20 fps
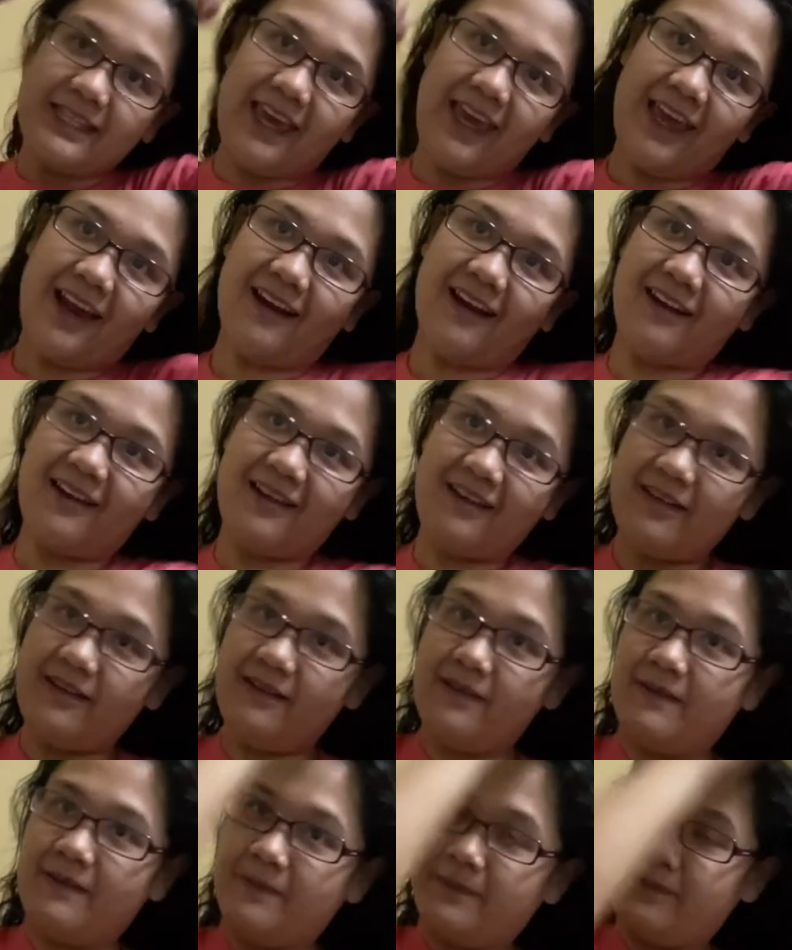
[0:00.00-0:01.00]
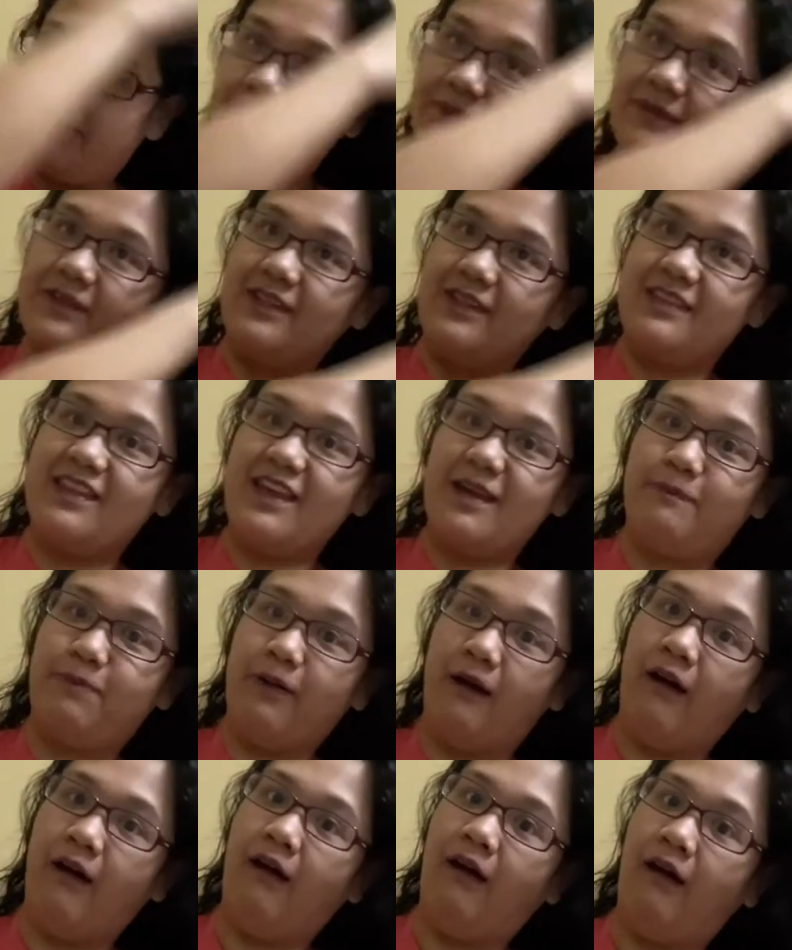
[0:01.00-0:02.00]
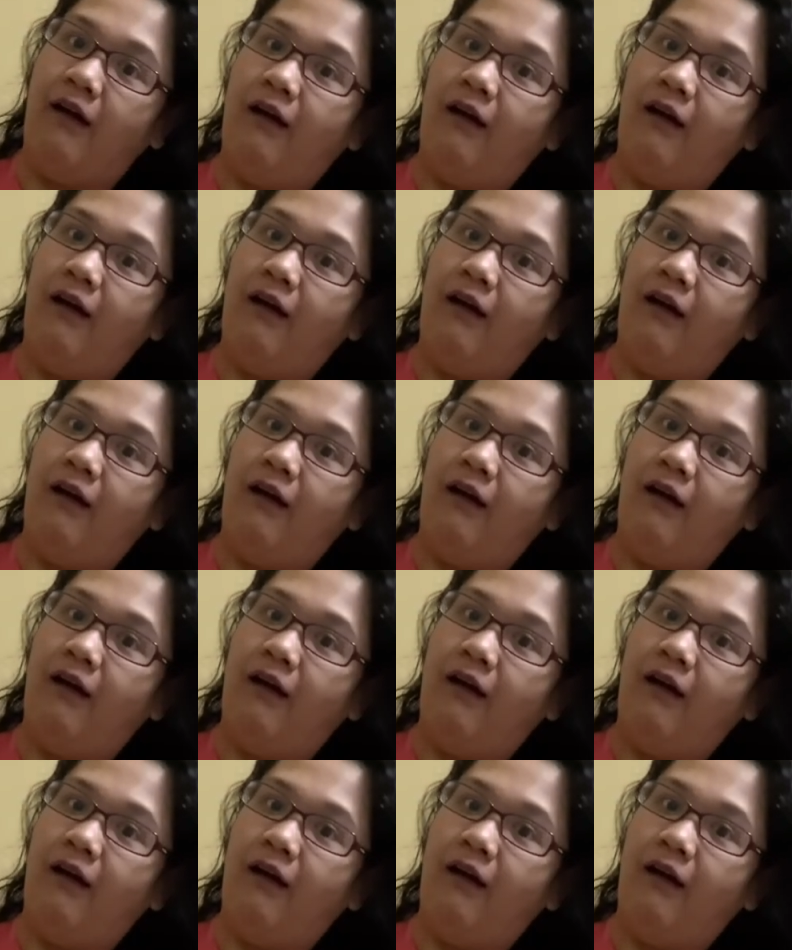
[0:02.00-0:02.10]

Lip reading: hair. Diba?